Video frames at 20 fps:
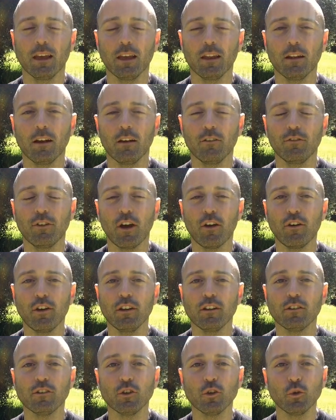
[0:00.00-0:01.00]
In our
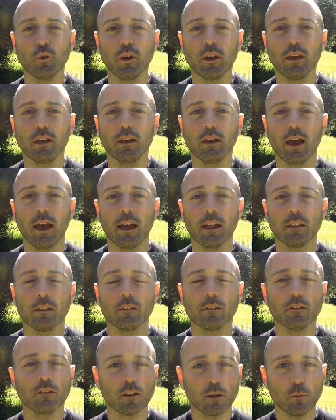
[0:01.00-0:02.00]
very doing
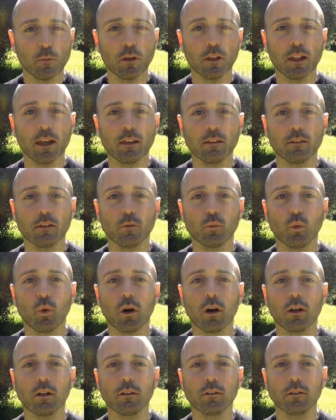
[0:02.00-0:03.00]
and stimulated
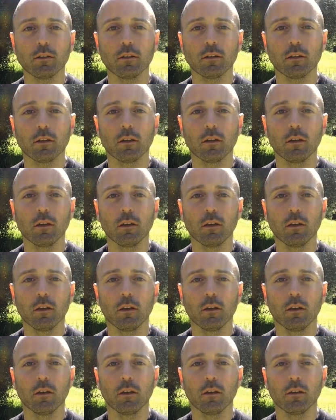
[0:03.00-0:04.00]
world,
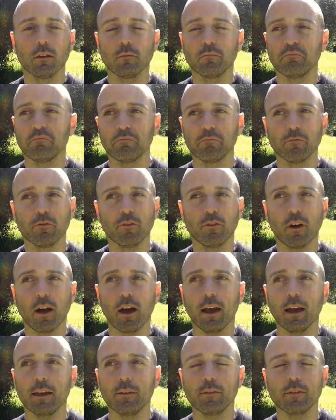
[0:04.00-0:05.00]

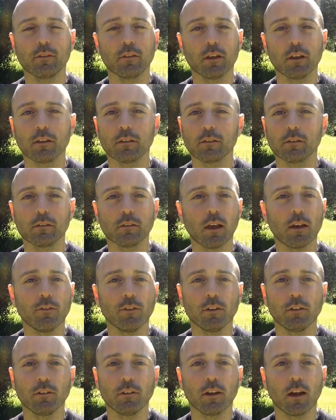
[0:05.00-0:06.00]
5, 6,
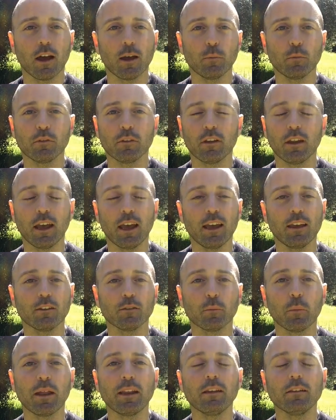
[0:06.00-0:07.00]
7 times a day,
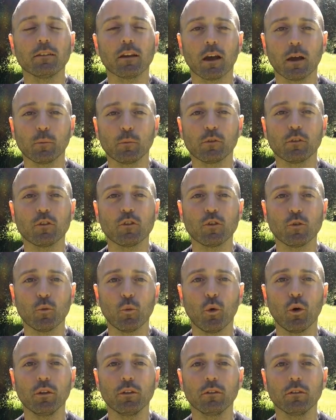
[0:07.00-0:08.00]
as many times as you
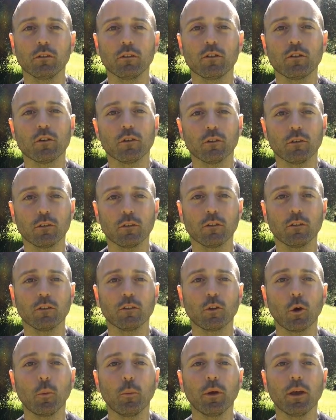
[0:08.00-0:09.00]
want, just
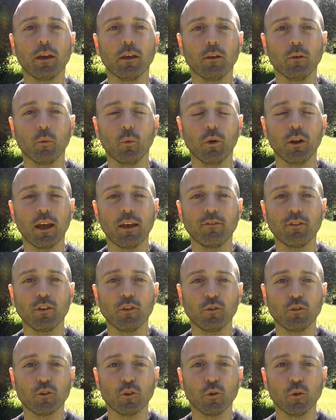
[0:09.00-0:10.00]
stopping whatever
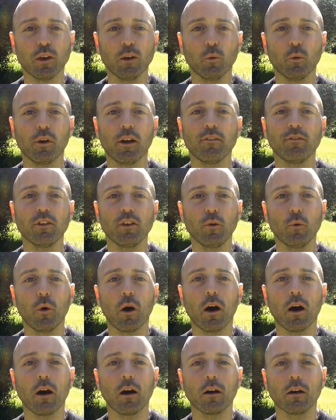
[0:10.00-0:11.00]
you're doing, wherever you
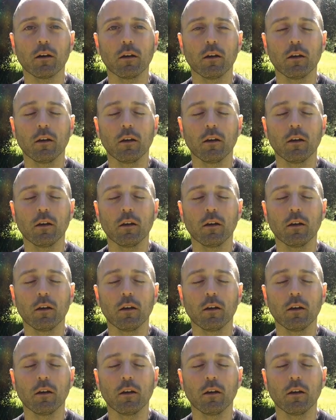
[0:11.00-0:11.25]
are,